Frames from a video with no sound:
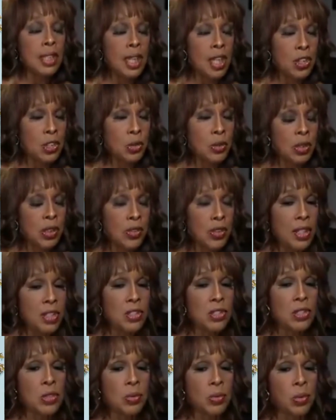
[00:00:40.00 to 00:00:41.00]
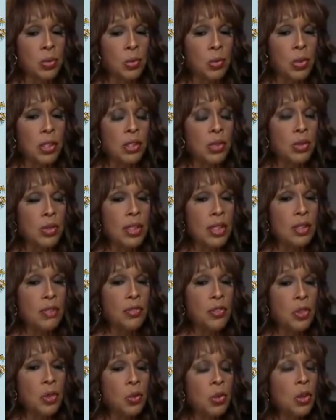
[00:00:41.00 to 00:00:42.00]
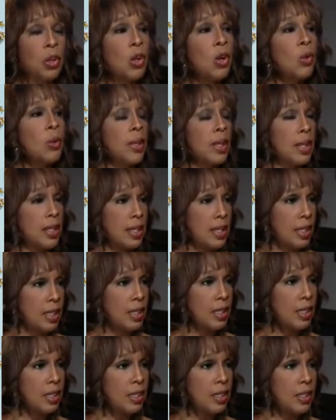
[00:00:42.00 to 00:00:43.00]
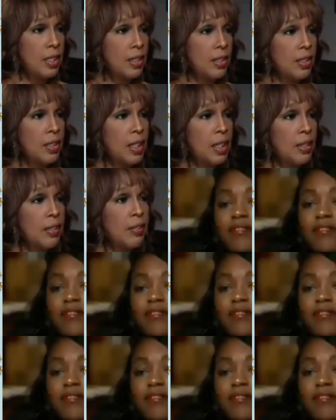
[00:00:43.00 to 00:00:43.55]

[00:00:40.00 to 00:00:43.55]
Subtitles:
RKelly's own. He's saying he don't know about